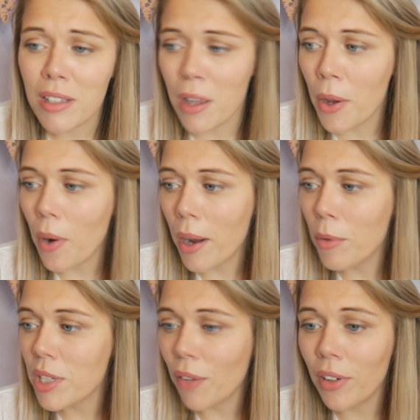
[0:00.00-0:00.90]
so I
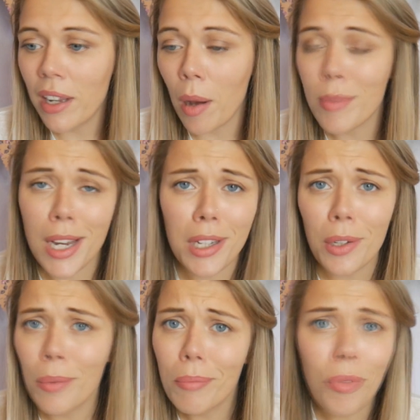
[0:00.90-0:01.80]
will definitely update
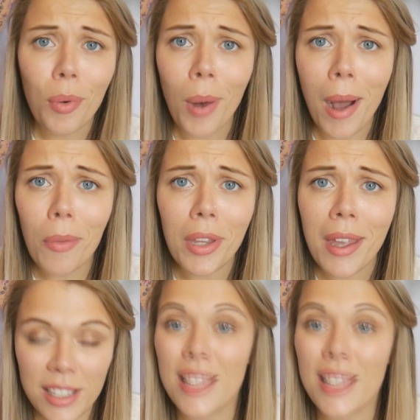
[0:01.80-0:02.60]
you throughout the year.